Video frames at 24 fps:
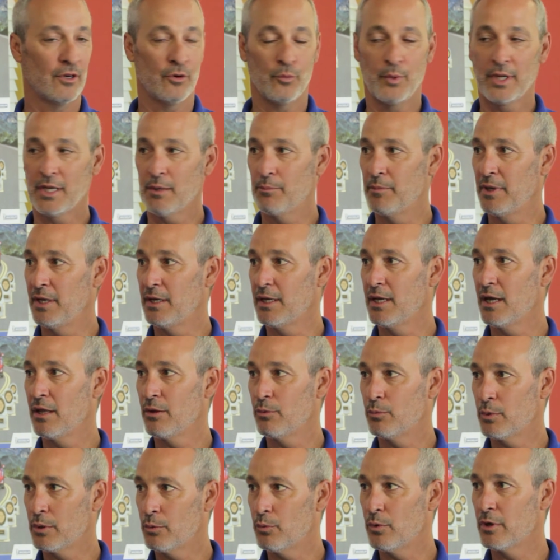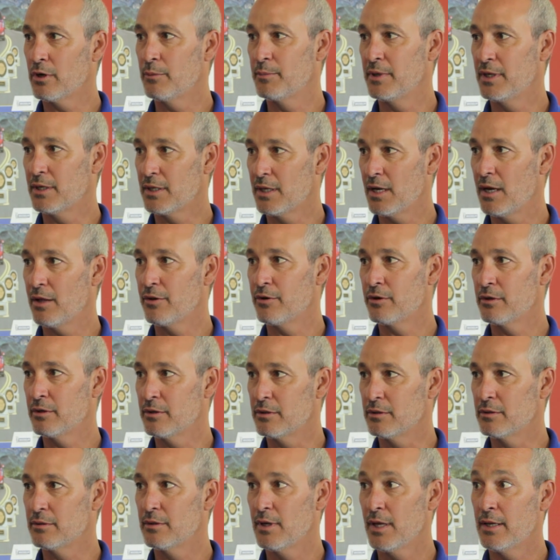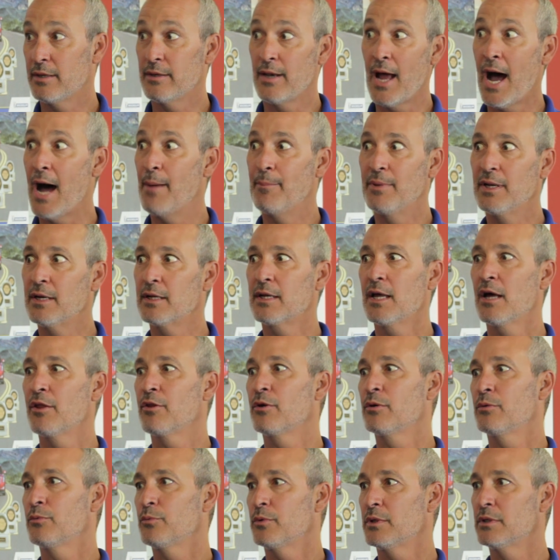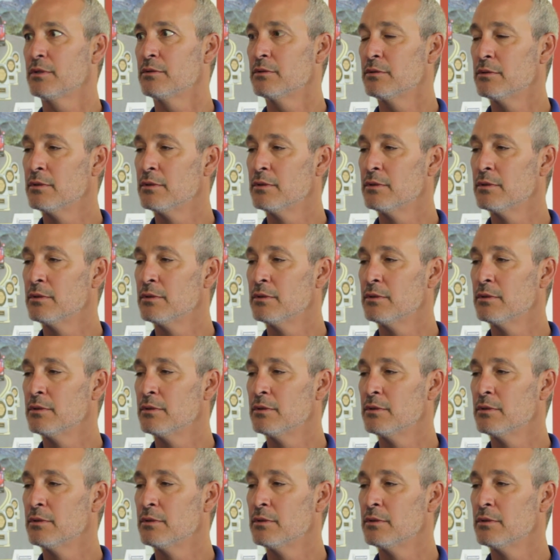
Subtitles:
We can be together when we want to be together and not be together when,